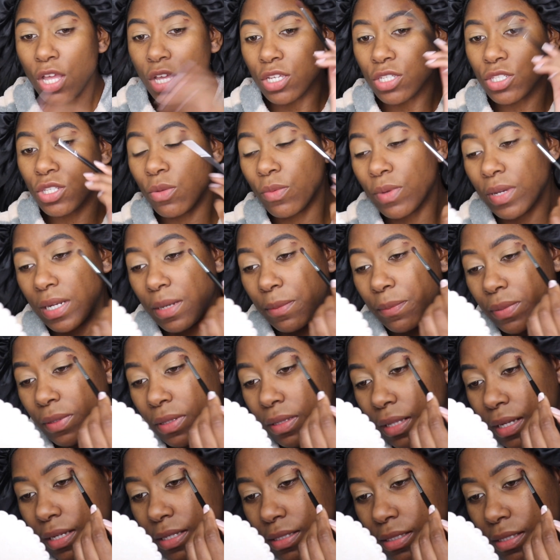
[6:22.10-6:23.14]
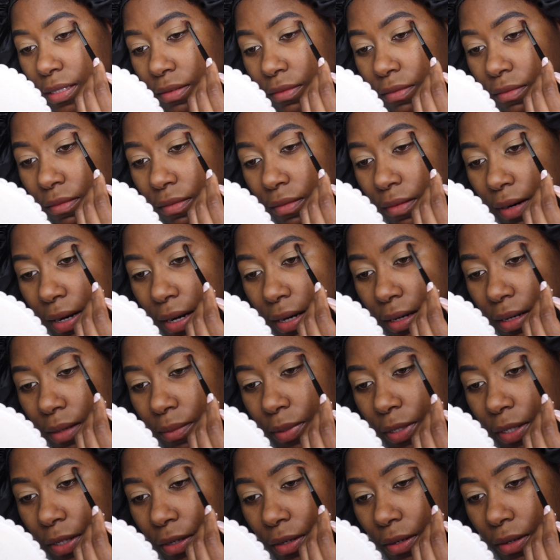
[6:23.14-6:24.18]
So we're gonna place it right up
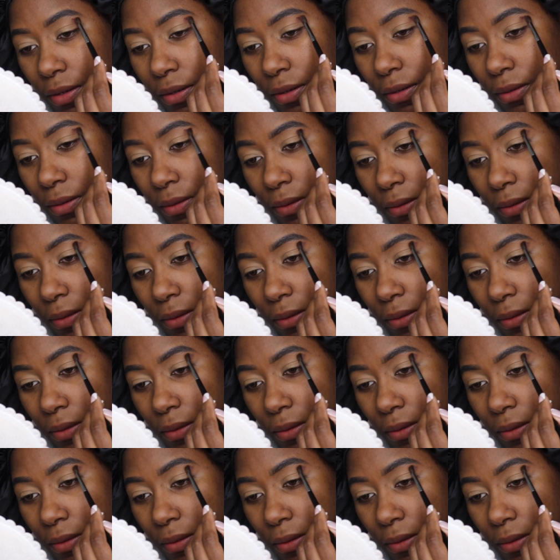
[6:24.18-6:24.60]
here.